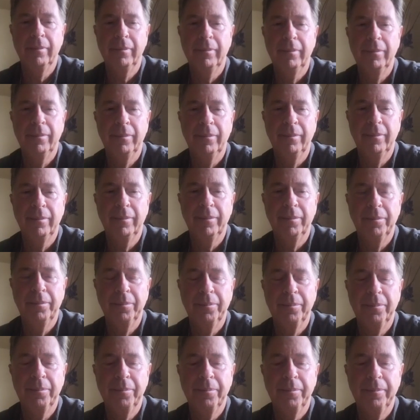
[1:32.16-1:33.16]

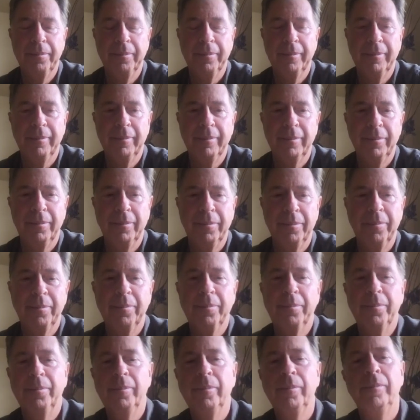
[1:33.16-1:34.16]

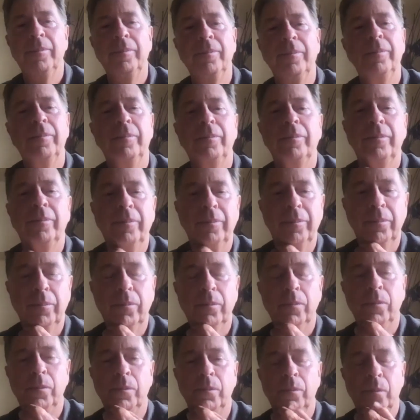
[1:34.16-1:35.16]

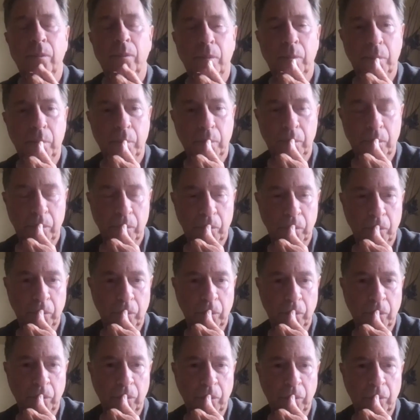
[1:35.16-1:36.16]

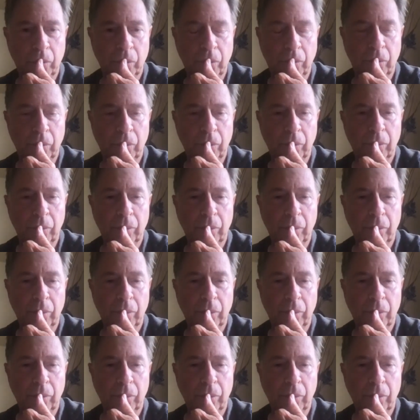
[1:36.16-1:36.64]
(no one is talking)